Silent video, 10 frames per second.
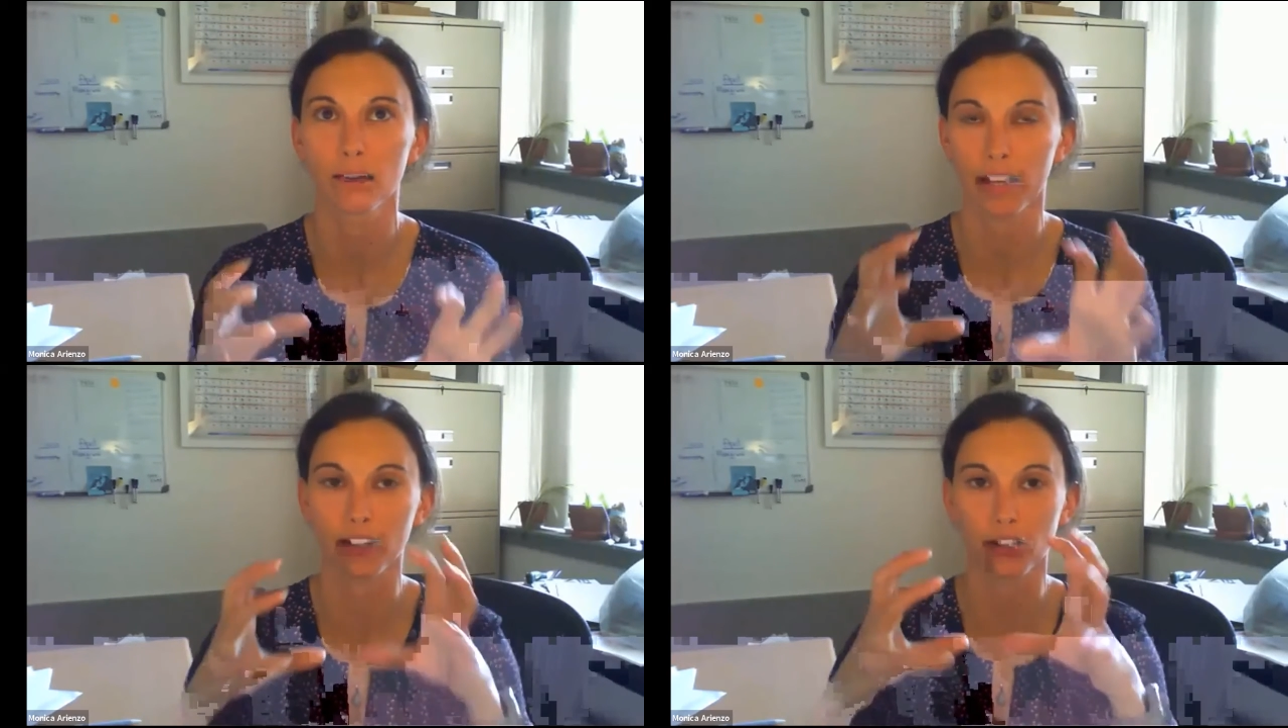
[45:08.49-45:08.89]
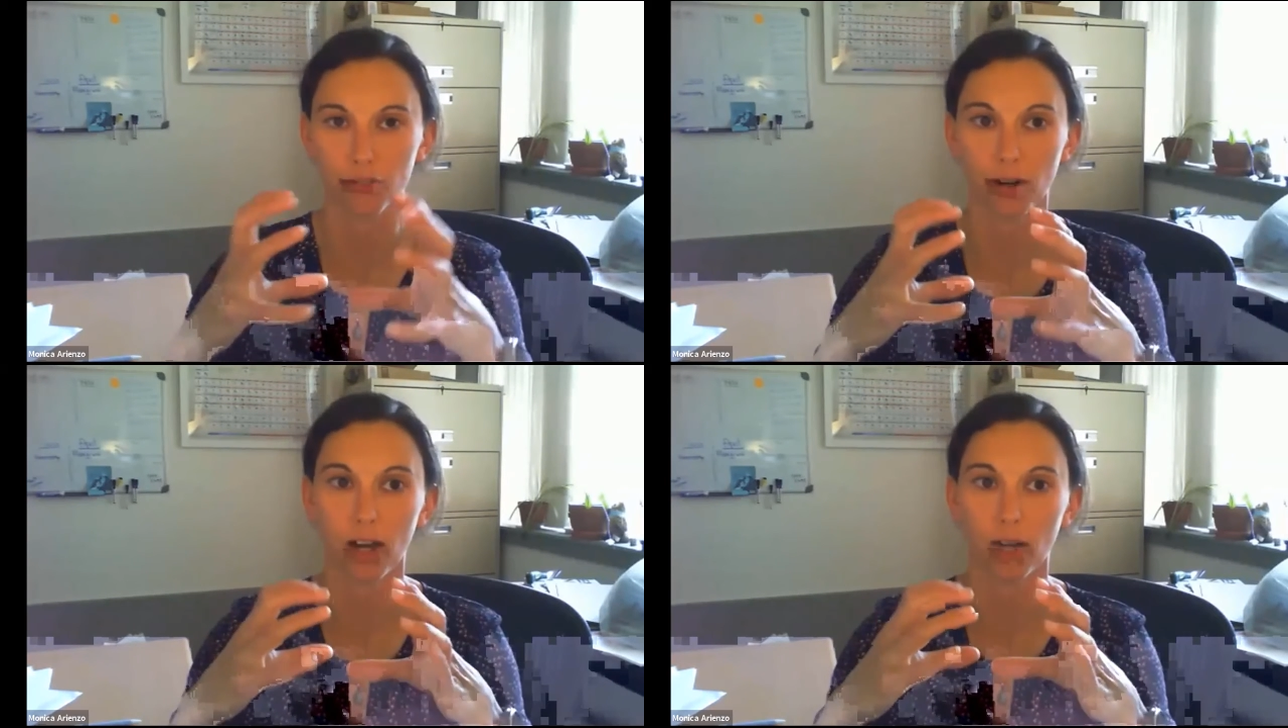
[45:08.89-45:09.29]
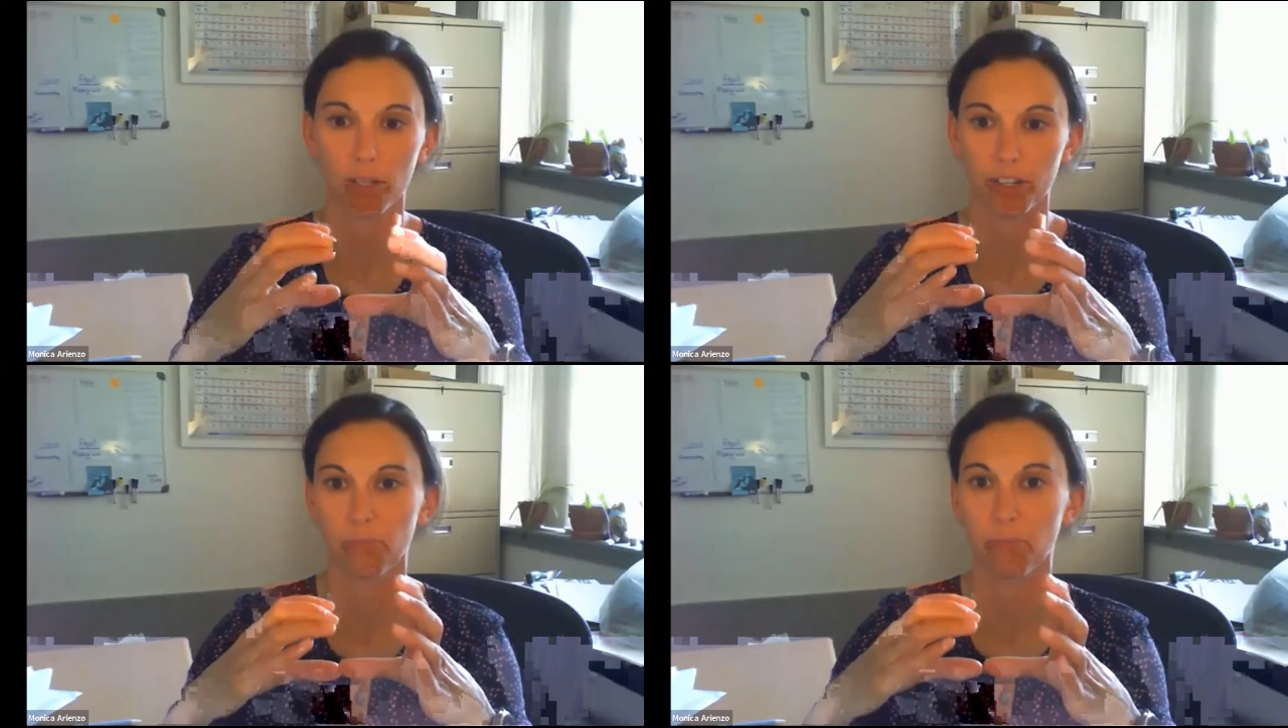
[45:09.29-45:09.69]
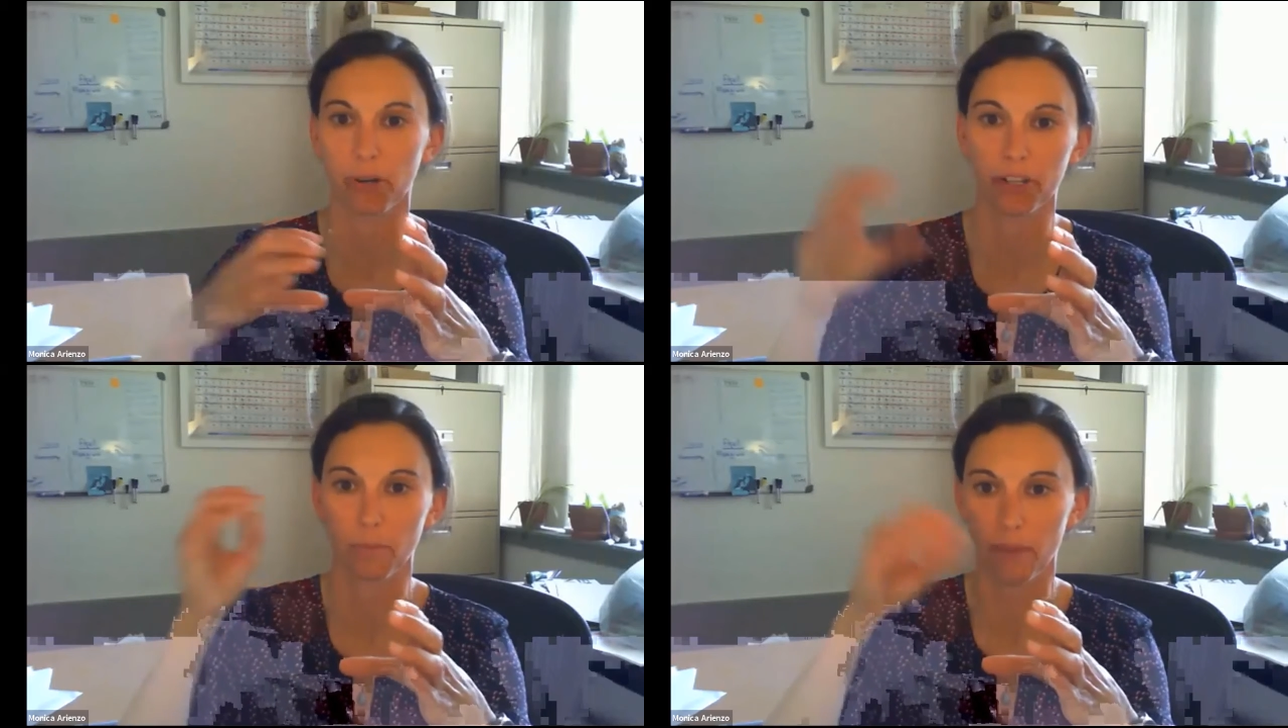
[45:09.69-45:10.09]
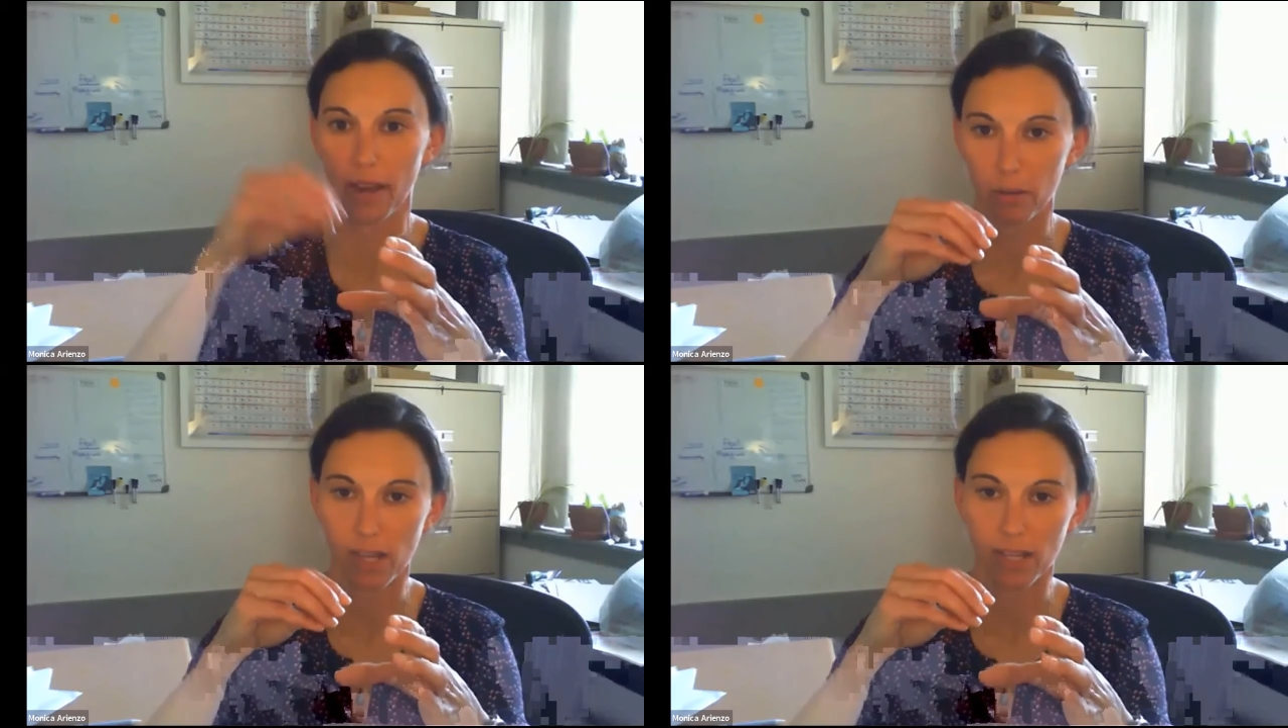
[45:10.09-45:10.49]
like a drum, and you put your
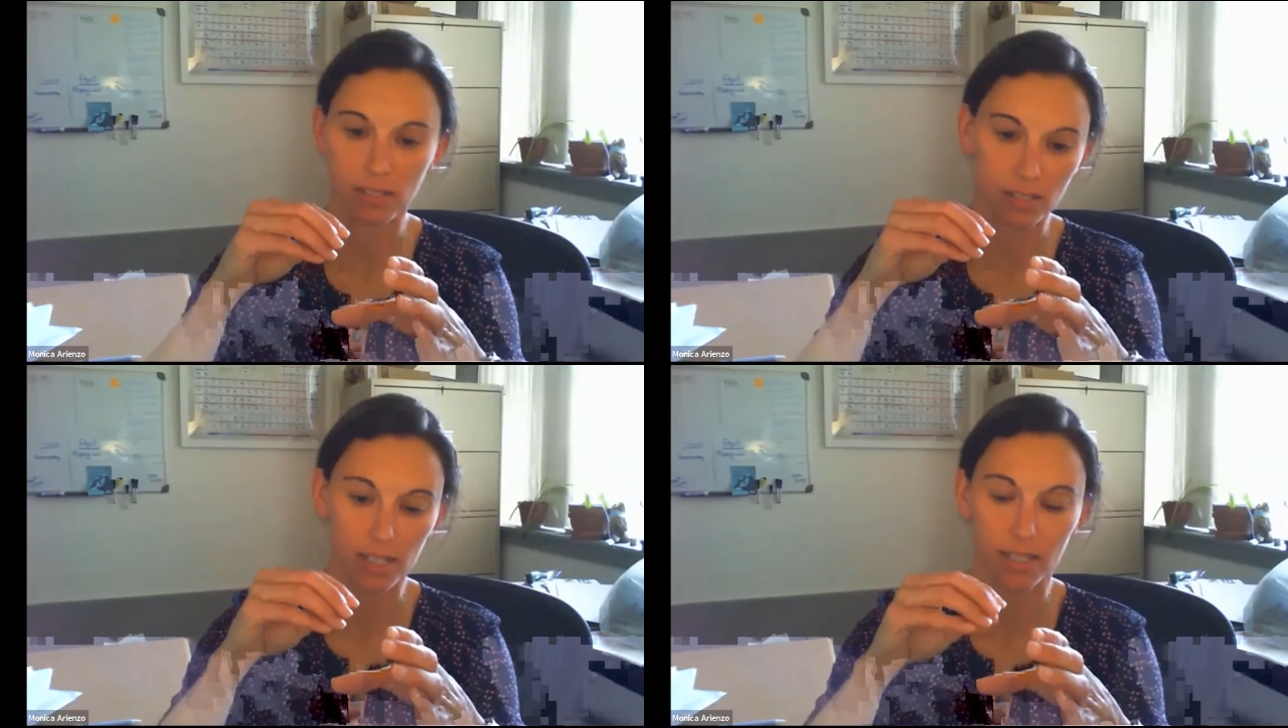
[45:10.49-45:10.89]
microplastics